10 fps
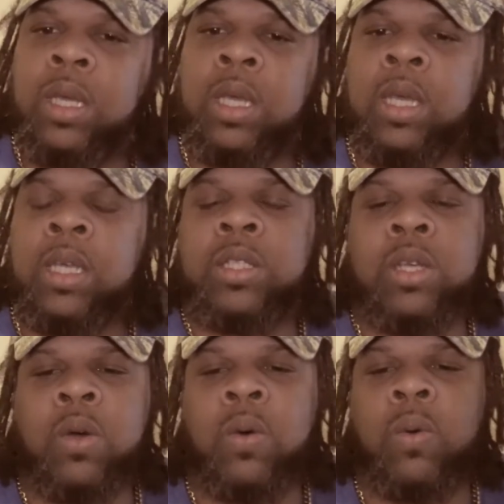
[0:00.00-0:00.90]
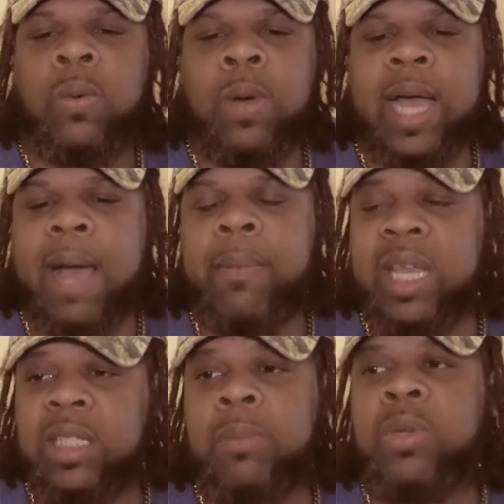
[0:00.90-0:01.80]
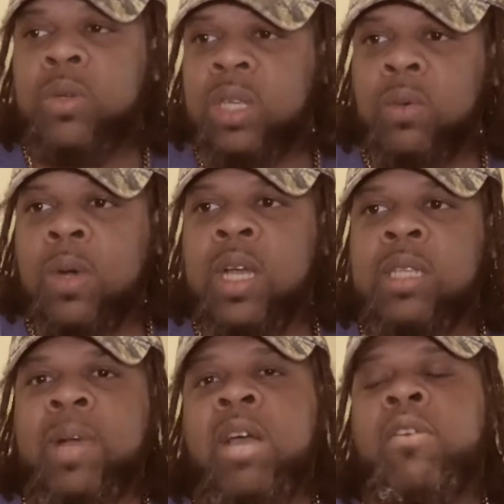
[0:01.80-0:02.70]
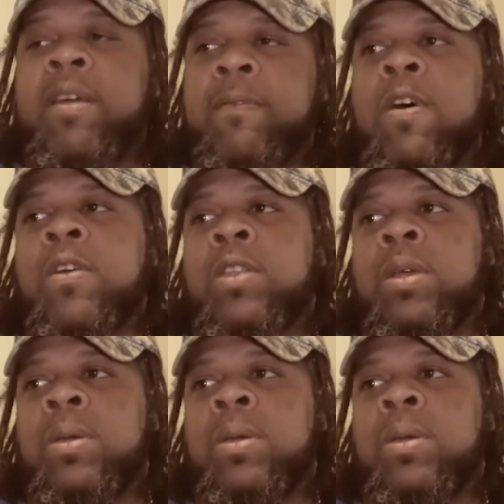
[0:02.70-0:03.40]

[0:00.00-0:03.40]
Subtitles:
So what got me into music was my grandfather.